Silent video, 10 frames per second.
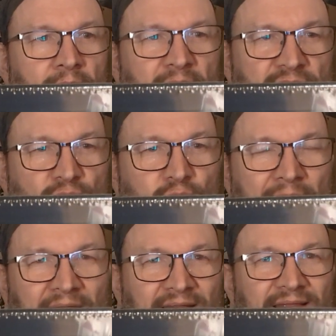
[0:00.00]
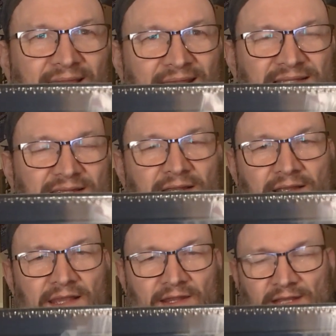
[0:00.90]
much weight this
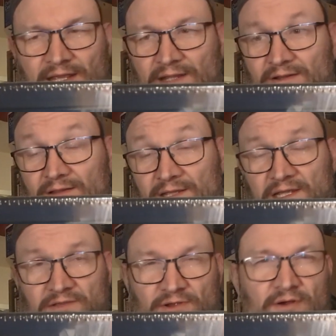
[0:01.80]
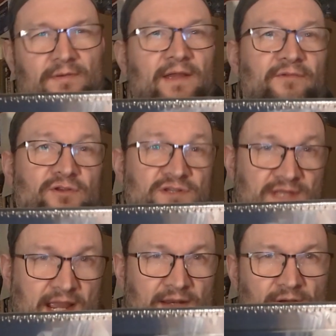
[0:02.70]
can handle either if you
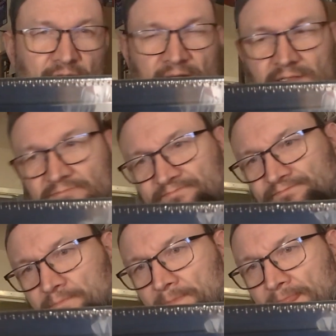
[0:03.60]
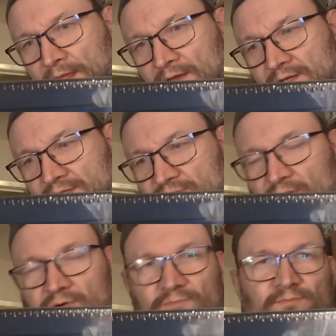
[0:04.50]
stand on it.
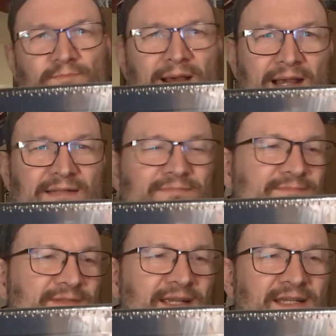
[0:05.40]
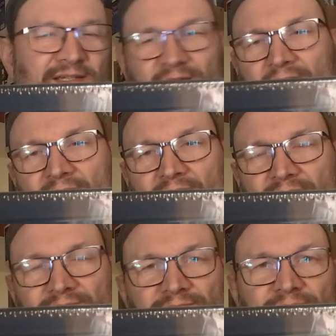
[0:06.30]
So, but these
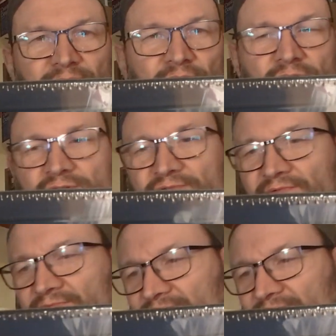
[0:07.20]
are used